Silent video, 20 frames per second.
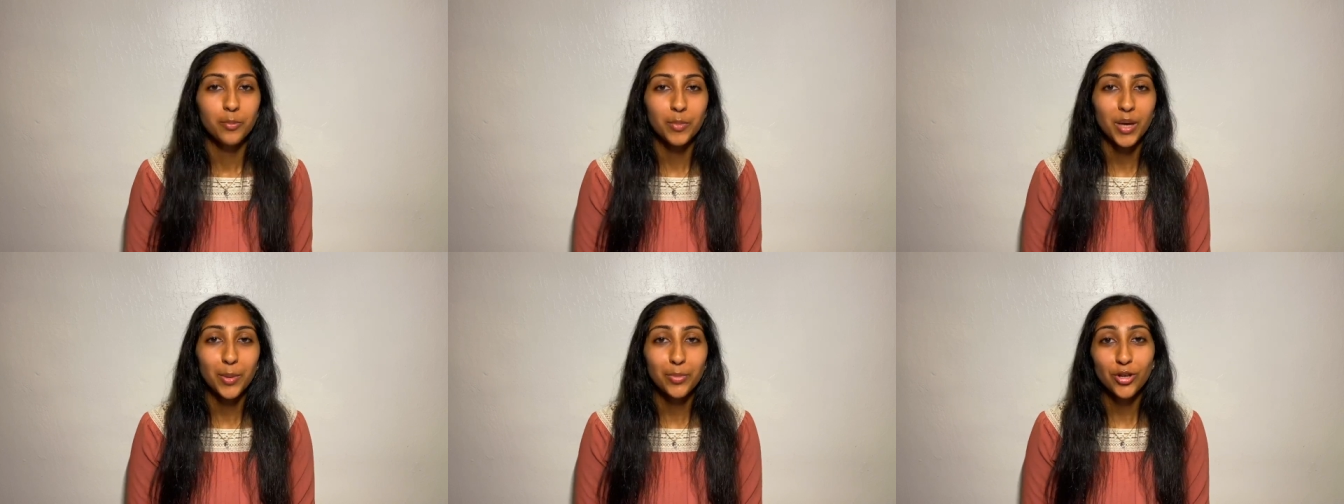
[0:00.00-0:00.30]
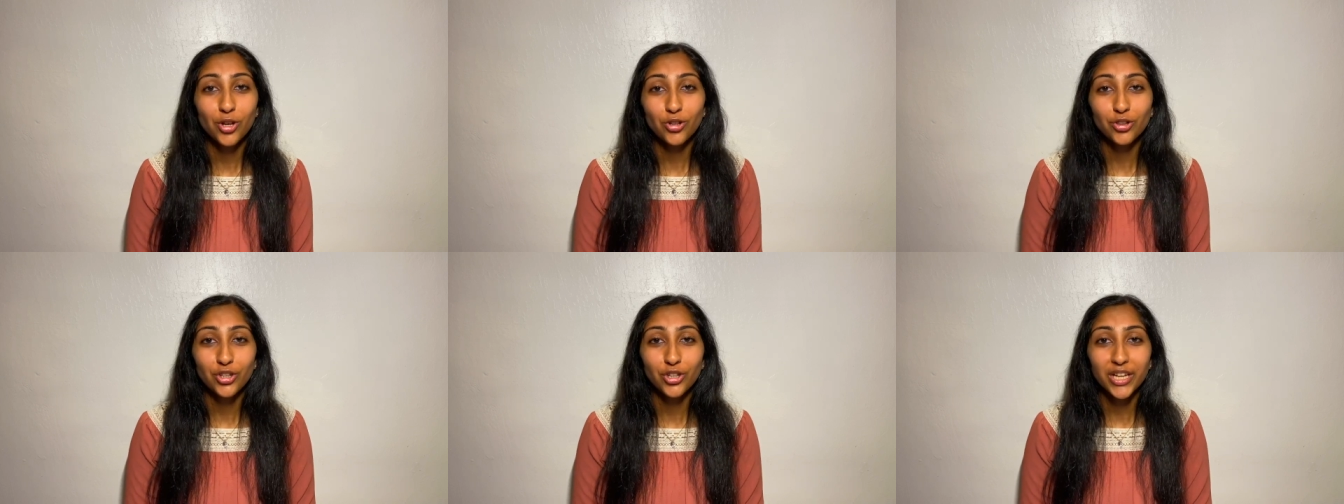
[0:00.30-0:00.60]
Maybe
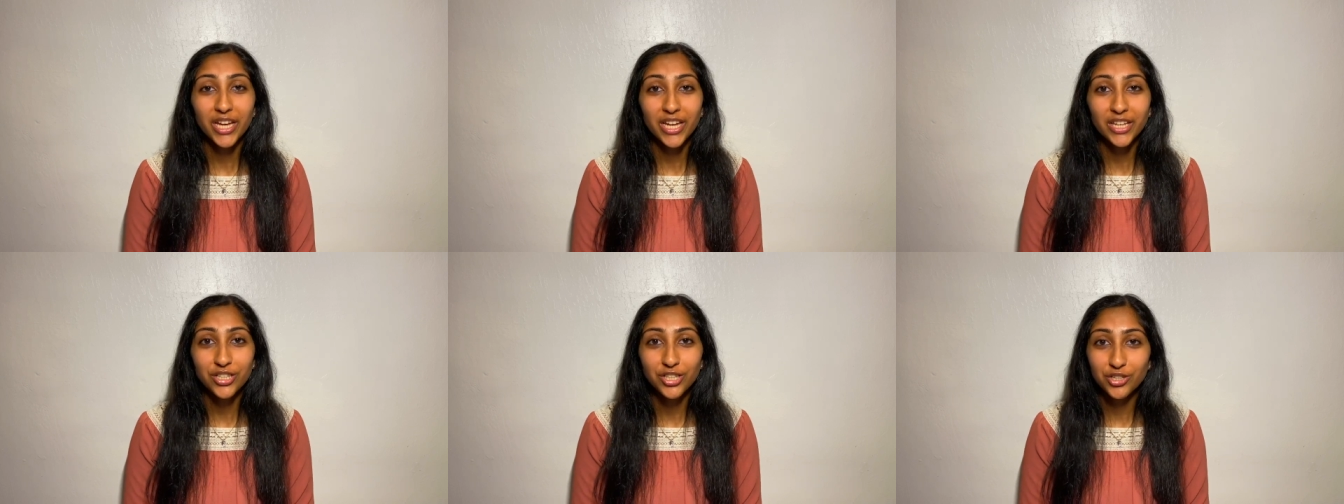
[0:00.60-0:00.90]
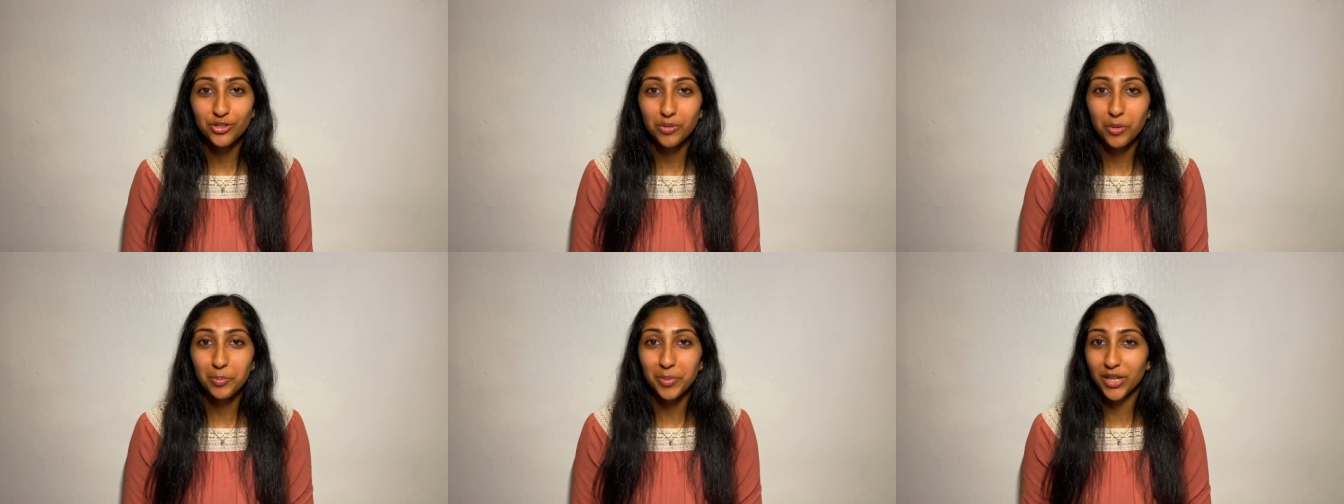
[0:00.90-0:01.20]
you're looking to
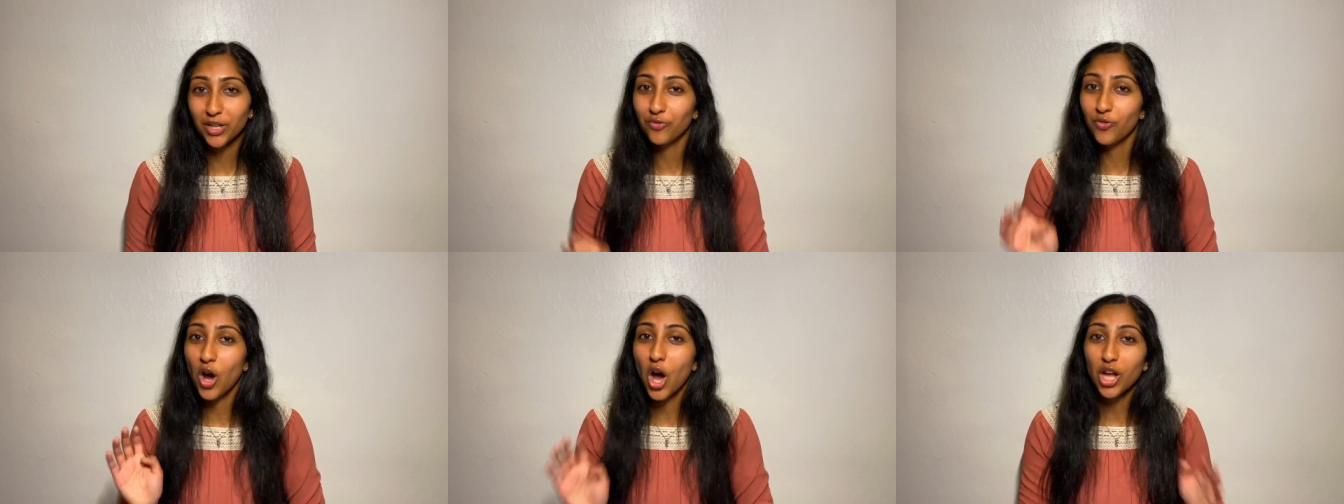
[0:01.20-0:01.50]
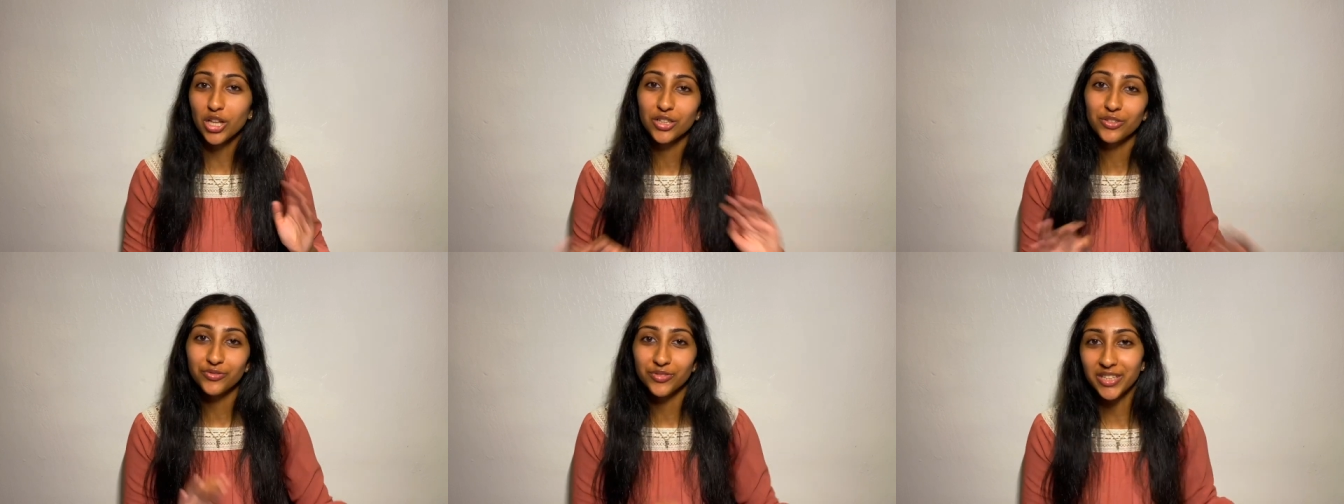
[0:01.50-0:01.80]
do a bit of
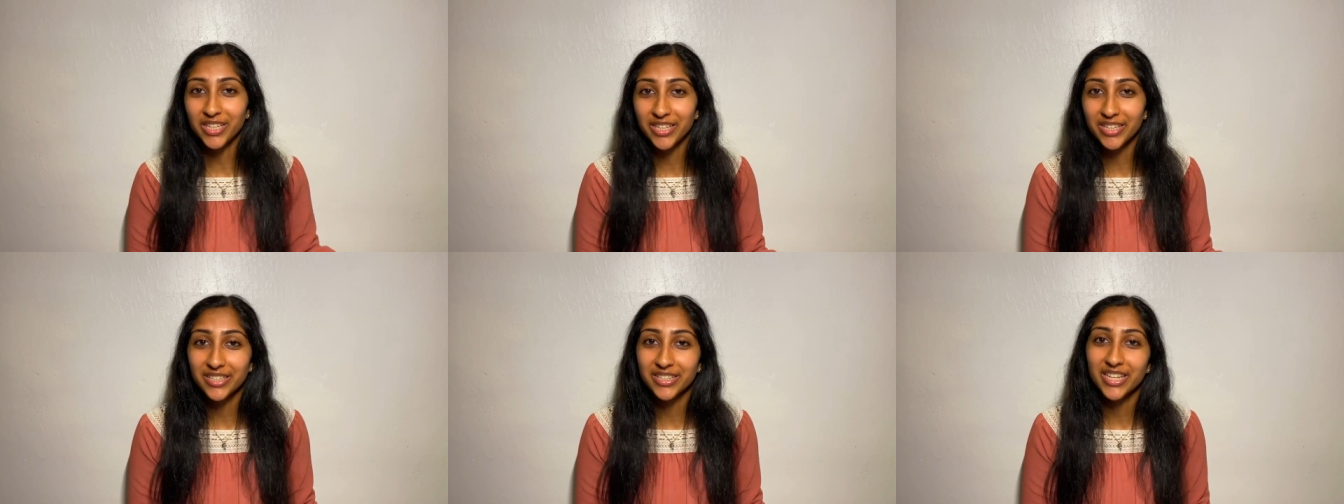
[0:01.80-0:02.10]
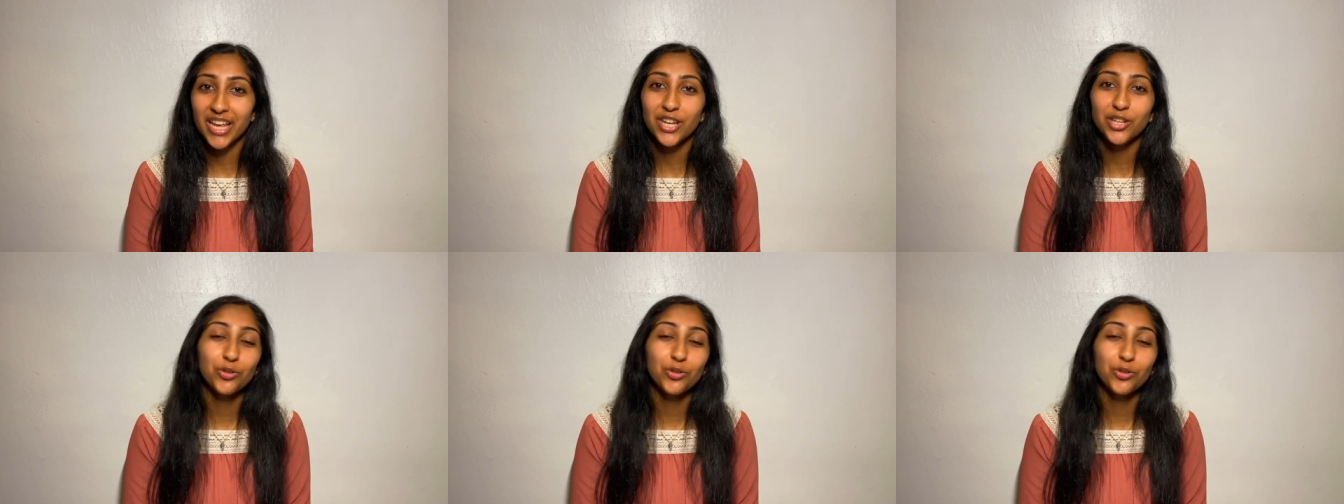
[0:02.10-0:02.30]
all of these and